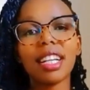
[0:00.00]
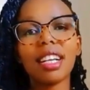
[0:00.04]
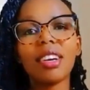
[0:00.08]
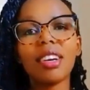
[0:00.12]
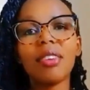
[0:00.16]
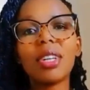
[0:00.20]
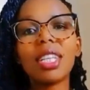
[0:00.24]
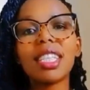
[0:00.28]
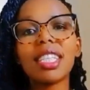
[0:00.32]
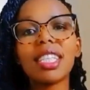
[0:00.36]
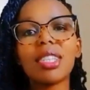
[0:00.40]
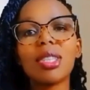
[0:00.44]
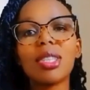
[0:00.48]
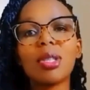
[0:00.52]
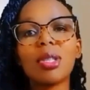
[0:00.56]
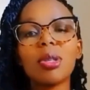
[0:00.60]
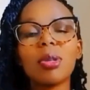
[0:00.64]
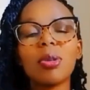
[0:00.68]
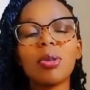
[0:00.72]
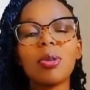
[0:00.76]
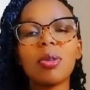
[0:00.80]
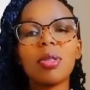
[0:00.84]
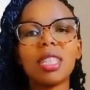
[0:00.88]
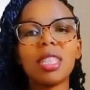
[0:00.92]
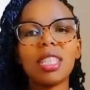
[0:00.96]
I want us to
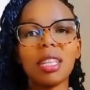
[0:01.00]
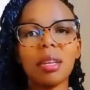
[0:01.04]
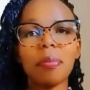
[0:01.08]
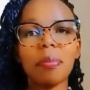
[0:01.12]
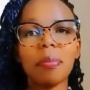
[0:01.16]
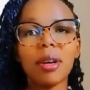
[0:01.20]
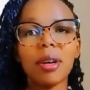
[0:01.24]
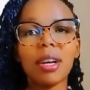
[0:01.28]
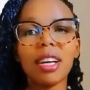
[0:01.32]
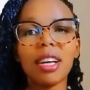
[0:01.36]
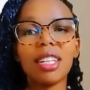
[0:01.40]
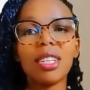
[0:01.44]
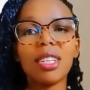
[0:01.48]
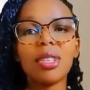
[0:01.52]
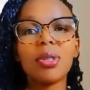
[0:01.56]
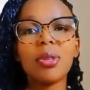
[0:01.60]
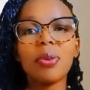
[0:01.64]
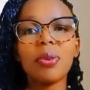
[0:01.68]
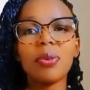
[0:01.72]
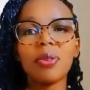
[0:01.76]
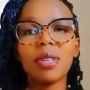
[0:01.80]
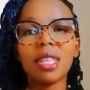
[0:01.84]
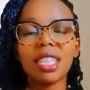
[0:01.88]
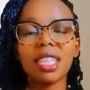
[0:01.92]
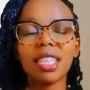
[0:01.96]
go deeper
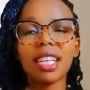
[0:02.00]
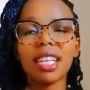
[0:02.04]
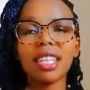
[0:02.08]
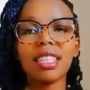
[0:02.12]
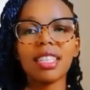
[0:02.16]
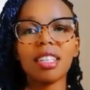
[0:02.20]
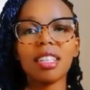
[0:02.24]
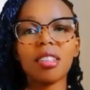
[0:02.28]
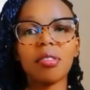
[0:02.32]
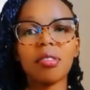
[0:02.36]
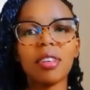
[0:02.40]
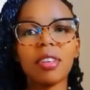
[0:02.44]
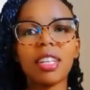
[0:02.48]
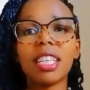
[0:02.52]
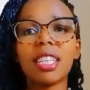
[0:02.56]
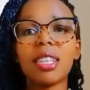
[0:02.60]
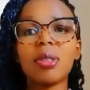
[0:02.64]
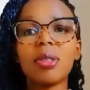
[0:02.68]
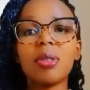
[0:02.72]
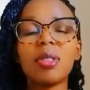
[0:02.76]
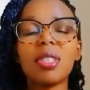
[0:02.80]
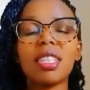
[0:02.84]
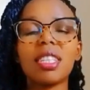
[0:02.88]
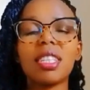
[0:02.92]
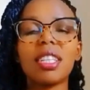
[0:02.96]
into research and find
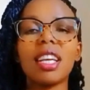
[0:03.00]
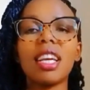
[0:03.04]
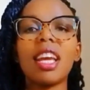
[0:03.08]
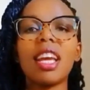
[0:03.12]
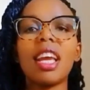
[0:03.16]
out